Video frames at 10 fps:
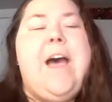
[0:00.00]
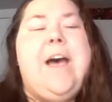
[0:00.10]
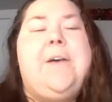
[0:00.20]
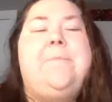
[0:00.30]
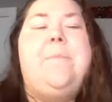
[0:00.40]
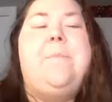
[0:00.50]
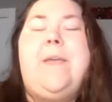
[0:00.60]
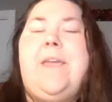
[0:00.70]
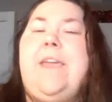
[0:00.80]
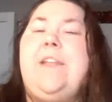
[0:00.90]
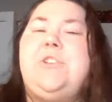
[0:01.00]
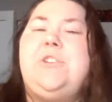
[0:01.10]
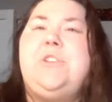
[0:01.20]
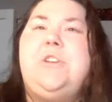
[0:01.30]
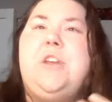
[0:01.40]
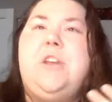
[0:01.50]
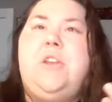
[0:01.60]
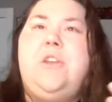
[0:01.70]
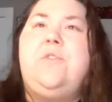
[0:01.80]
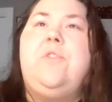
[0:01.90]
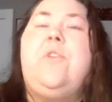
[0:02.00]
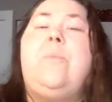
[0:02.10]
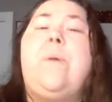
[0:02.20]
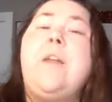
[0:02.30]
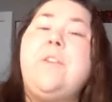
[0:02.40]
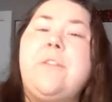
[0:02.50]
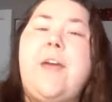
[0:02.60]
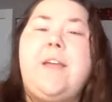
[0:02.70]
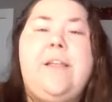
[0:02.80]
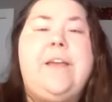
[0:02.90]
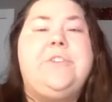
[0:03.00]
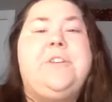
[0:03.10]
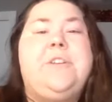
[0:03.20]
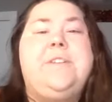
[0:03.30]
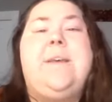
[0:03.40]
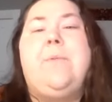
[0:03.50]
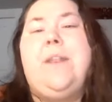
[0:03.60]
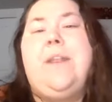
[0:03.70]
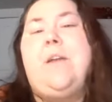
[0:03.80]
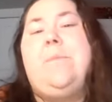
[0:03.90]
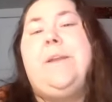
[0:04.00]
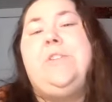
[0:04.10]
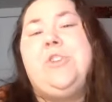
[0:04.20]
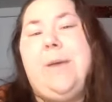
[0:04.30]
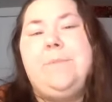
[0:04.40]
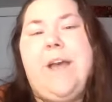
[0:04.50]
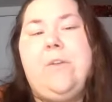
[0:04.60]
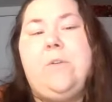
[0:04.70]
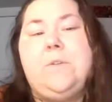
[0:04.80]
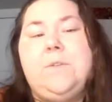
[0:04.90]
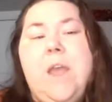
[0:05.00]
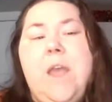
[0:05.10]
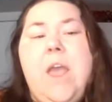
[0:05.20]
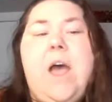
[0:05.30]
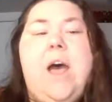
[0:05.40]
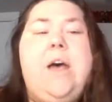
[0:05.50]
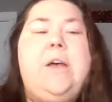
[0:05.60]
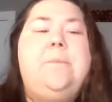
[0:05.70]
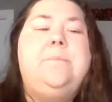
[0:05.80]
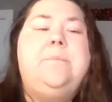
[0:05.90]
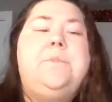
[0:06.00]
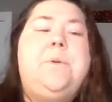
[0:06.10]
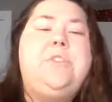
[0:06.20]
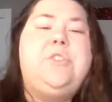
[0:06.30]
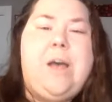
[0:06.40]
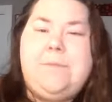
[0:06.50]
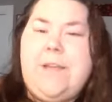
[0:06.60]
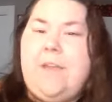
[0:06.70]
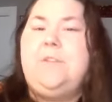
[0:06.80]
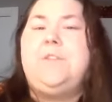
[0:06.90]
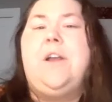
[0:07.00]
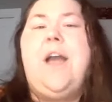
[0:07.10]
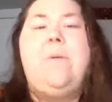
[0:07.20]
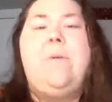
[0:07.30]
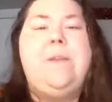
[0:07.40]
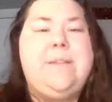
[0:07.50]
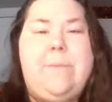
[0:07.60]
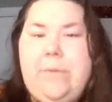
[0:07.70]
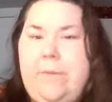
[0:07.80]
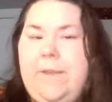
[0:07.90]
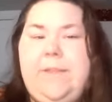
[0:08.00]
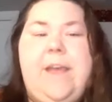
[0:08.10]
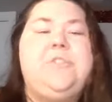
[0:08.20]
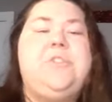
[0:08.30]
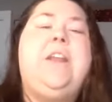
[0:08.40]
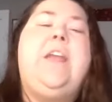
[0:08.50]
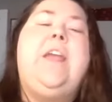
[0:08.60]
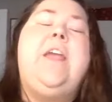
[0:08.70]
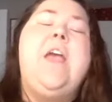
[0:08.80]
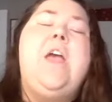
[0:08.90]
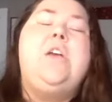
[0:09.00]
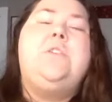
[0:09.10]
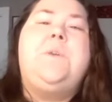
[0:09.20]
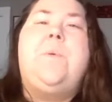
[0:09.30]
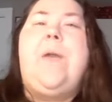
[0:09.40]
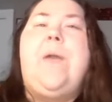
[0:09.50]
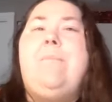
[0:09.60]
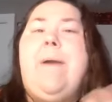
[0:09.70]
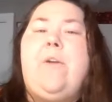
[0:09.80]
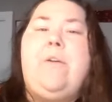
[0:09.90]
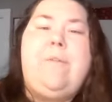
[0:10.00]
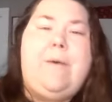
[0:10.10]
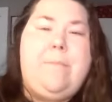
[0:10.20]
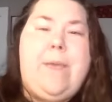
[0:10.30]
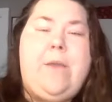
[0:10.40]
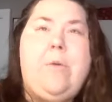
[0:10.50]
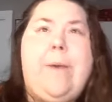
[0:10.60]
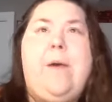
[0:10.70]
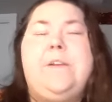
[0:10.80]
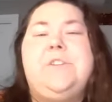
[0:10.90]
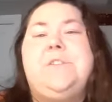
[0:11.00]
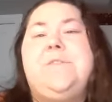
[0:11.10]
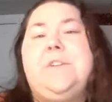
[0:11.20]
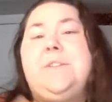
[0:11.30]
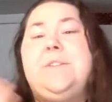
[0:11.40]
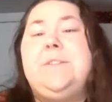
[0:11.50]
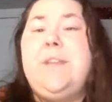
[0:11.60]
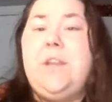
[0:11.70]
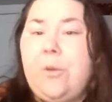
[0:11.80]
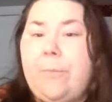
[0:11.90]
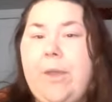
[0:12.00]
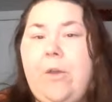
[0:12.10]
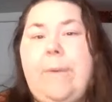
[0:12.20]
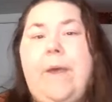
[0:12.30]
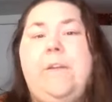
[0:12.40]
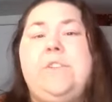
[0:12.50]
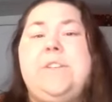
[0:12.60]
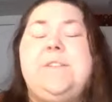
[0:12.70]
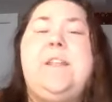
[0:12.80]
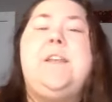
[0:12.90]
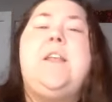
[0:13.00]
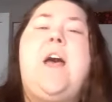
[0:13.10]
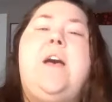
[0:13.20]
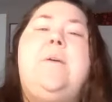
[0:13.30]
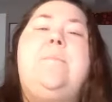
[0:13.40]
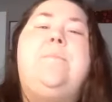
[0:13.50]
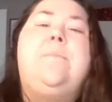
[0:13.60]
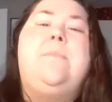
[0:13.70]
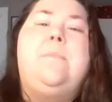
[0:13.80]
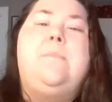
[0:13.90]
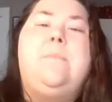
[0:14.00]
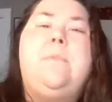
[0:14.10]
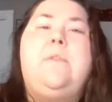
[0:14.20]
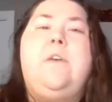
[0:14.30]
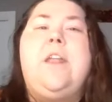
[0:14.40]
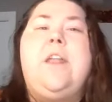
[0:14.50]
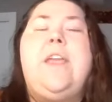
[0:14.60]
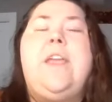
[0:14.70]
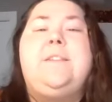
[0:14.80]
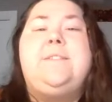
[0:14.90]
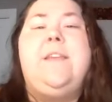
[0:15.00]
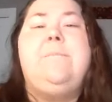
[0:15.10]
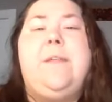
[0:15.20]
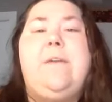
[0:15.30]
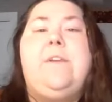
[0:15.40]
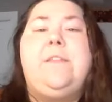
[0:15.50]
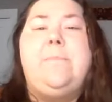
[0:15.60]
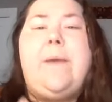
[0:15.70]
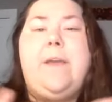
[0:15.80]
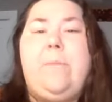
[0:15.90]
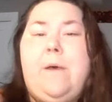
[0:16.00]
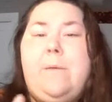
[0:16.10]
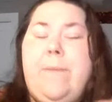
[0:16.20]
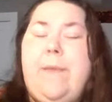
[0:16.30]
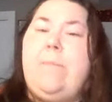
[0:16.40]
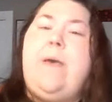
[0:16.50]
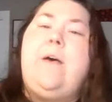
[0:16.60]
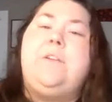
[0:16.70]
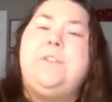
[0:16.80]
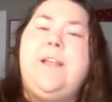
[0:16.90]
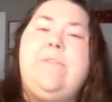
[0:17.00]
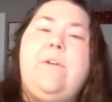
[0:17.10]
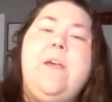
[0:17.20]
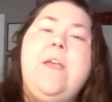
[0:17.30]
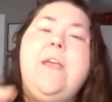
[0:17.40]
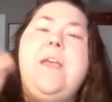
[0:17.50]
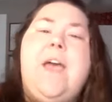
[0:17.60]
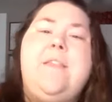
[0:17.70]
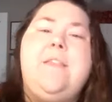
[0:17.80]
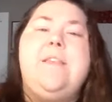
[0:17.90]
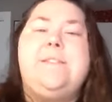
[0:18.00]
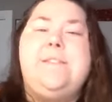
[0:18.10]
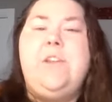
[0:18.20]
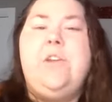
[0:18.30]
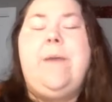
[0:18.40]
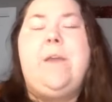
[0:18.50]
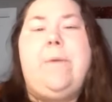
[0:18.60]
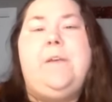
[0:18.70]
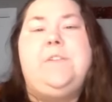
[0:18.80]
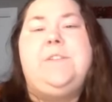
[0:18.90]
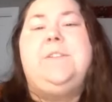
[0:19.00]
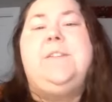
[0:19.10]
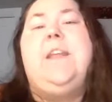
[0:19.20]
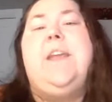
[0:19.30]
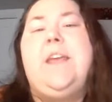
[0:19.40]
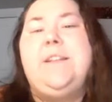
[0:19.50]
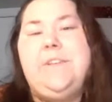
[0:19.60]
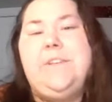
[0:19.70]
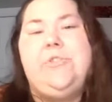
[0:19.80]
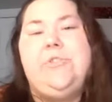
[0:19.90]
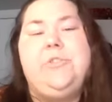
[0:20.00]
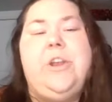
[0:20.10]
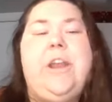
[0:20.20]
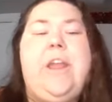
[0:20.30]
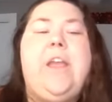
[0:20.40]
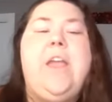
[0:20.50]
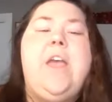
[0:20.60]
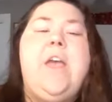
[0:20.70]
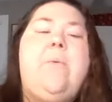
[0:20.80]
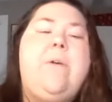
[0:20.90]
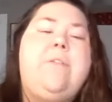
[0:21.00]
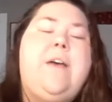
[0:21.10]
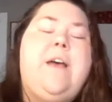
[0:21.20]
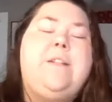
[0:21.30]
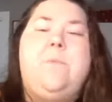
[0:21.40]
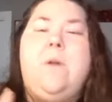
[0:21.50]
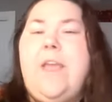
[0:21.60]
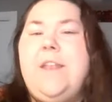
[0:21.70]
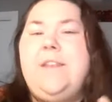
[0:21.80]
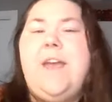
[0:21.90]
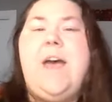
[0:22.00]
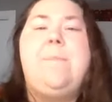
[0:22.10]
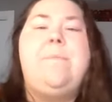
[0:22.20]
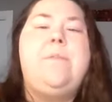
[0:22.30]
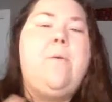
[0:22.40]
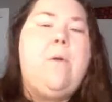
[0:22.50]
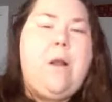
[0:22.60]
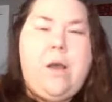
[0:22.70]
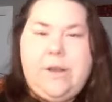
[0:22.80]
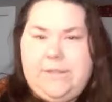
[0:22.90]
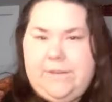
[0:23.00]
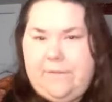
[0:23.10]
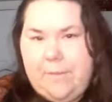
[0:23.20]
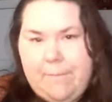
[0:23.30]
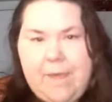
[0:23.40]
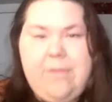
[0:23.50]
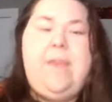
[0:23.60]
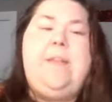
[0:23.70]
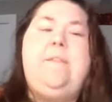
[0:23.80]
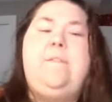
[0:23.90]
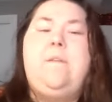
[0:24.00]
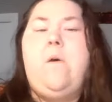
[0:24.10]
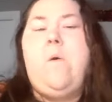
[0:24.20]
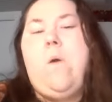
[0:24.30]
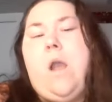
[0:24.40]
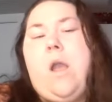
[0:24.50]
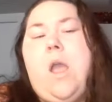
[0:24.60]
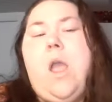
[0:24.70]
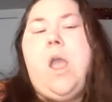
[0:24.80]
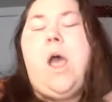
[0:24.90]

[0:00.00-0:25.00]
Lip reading: But each user group under that collection is separated out by job titles. So our job titles are how we supplement that training. So a microbiologist versus a senior microbiologist, they're going to get the same level at the microbiologist level. And then the senior microbiologist is going to get additional training, whether that's more in-depth or on different methods or,